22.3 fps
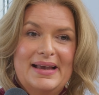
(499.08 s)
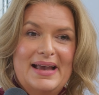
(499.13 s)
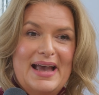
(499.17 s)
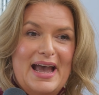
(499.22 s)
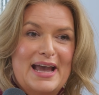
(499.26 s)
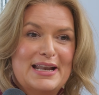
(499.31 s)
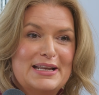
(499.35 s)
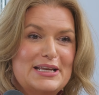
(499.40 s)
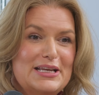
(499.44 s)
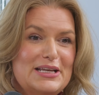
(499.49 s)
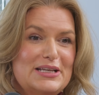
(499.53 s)

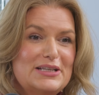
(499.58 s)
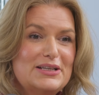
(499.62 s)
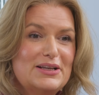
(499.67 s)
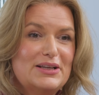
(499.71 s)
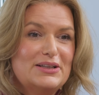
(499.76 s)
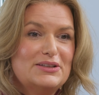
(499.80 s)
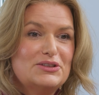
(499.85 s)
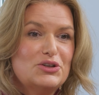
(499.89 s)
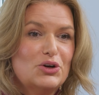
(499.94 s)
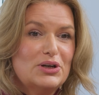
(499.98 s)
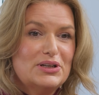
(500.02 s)
And
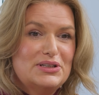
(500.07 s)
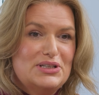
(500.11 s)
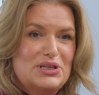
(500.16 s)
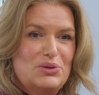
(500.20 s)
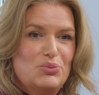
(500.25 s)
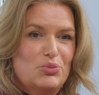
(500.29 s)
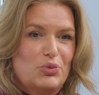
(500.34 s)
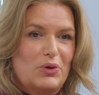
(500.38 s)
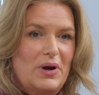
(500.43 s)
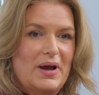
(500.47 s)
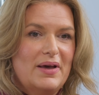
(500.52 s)
he took a
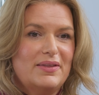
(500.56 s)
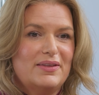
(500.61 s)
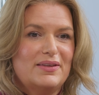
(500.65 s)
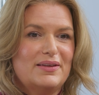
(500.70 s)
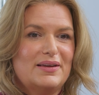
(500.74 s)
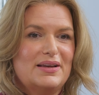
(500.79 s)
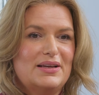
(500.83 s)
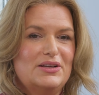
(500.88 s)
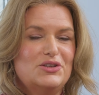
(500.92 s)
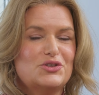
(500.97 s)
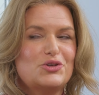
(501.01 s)
deep breath.
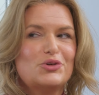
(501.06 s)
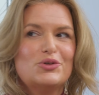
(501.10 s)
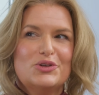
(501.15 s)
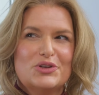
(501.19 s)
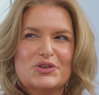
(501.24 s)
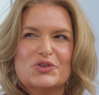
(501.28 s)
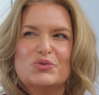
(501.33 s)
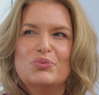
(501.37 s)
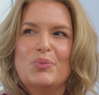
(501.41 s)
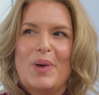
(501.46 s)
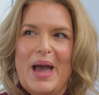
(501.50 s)
He turned
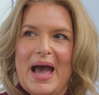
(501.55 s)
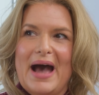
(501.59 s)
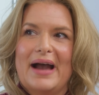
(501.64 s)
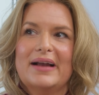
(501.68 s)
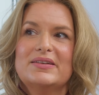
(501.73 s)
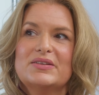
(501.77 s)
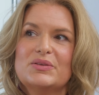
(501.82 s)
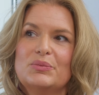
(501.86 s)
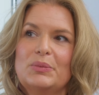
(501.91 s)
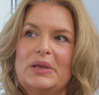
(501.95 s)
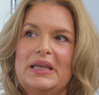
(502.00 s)
his
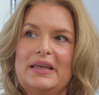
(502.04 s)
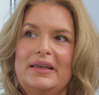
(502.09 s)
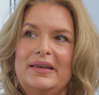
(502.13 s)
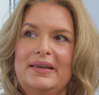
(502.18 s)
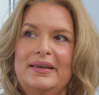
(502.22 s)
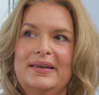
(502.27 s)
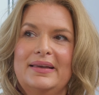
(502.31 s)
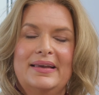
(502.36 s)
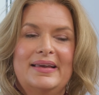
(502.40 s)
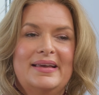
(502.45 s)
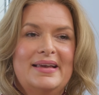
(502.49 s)
back to
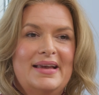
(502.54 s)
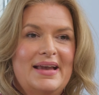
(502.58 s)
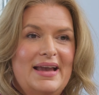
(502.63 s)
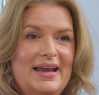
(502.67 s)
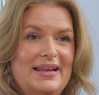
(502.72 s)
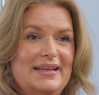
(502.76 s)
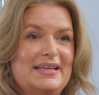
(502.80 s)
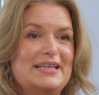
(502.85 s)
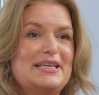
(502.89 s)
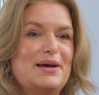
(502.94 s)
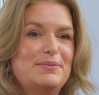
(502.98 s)
me,
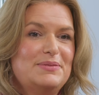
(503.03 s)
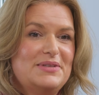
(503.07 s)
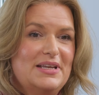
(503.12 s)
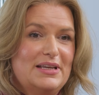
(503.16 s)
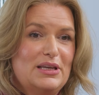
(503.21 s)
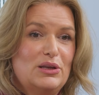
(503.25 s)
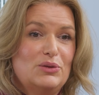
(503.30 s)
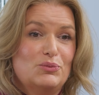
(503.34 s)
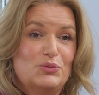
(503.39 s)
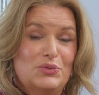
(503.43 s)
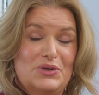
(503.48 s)
and he kept
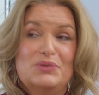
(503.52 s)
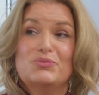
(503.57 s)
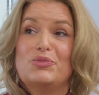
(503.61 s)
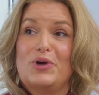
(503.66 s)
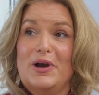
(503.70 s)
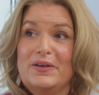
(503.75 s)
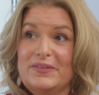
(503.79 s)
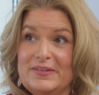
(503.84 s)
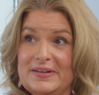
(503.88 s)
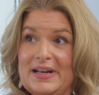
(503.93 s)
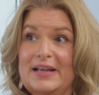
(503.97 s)
taking deep
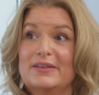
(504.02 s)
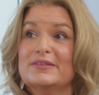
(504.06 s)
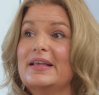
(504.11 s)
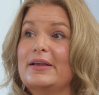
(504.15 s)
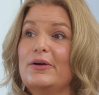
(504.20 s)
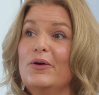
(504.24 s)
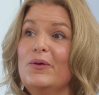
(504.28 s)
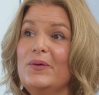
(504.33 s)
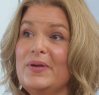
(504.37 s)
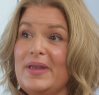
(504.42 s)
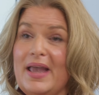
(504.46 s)
breaths. And I was
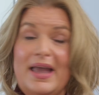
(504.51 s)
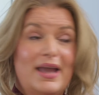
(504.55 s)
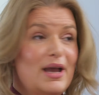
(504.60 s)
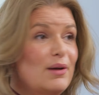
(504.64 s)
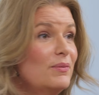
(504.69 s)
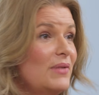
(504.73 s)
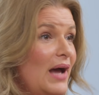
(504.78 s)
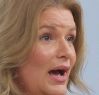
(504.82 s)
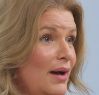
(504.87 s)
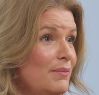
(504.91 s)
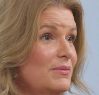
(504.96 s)
like, okay,
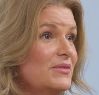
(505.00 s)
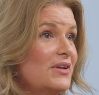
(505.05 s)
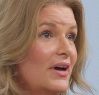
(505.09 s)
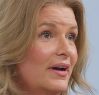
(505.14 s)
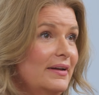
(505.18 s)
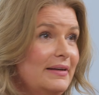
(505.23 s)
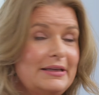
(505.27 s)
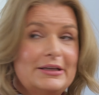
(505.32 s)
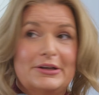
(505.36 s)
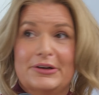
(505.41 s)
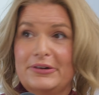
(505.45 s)
I'm
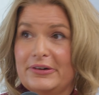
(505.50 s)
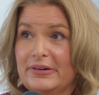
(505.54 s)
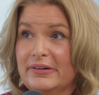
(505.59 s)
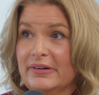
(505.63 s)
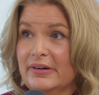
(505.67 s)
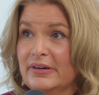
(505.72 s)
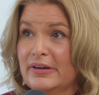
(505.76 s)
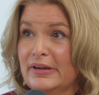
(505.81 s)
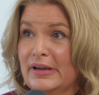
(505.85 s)
done here.